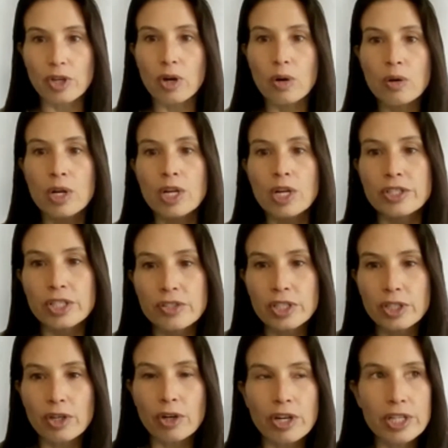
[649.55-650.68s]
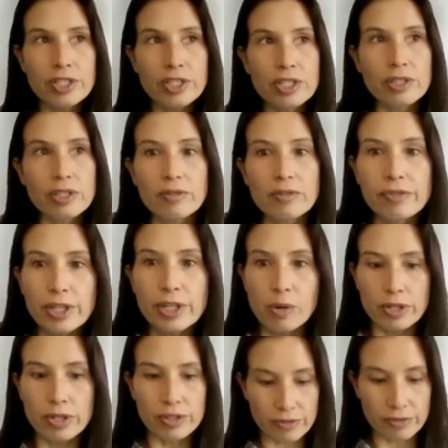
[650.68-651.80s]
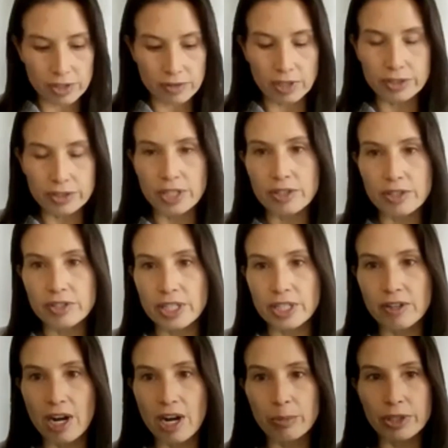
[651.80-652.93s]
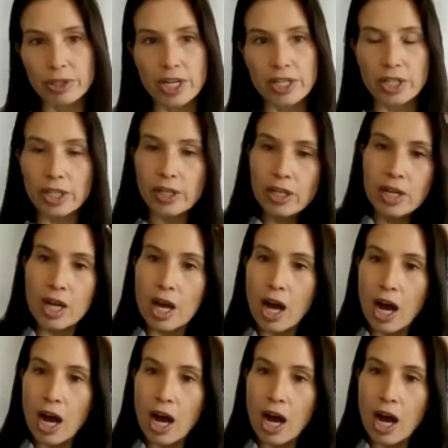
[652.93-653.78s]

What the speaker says: So just encourage fleet owners, first of all, to understand their application.